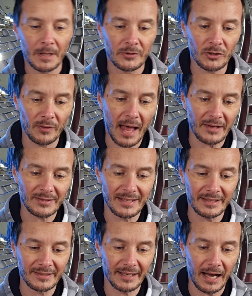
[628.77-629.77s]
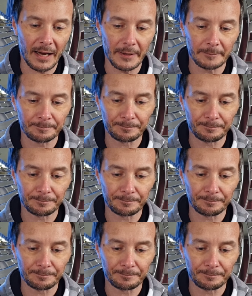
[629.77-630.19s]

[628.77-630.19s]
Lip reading: So that's this guy.